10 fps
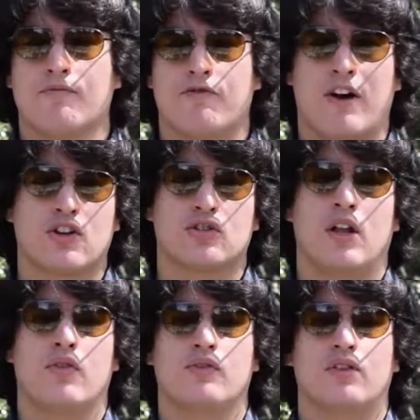
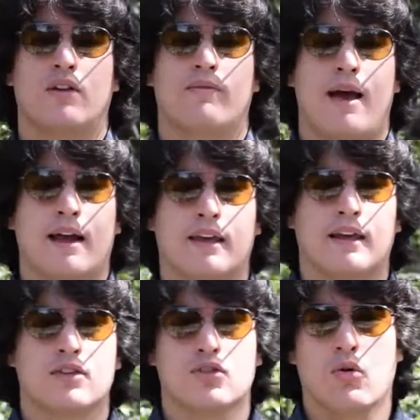fractional reserve banking,
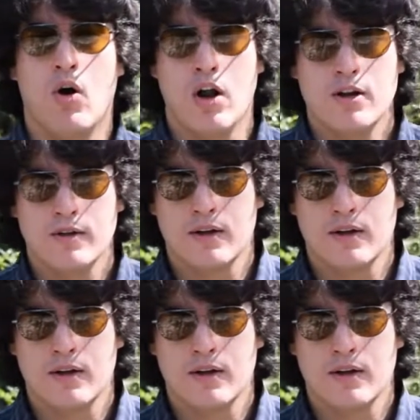and so on,